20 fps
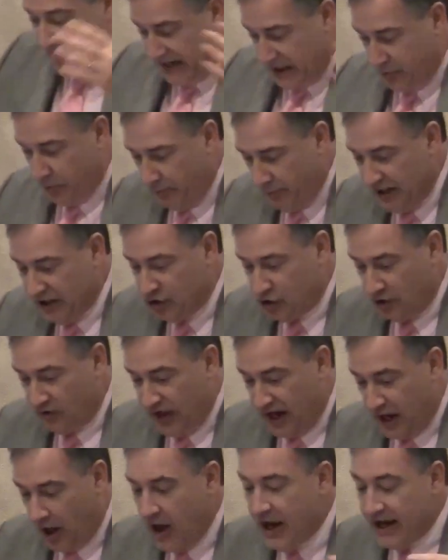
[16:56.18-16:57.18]
and he will meet you
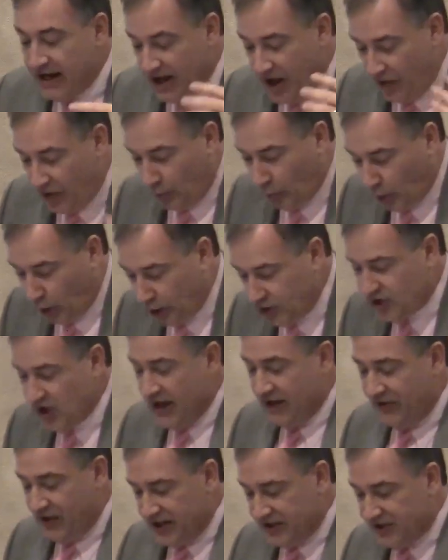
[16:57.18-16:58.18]
there. In other words,
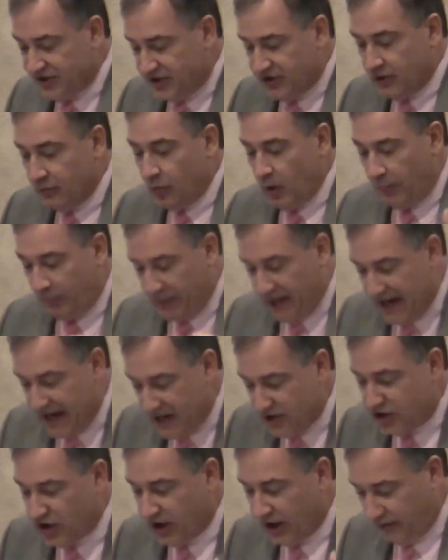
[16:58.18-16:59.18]
this will
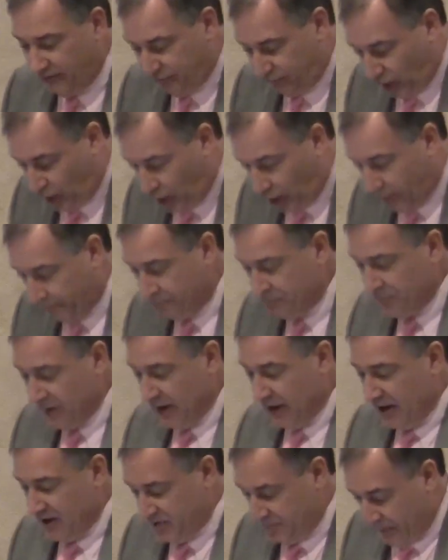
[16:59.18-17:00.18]
be to confirm
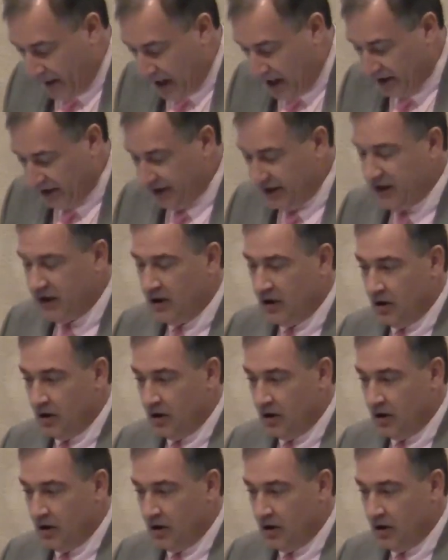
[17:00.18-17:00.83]
his bodily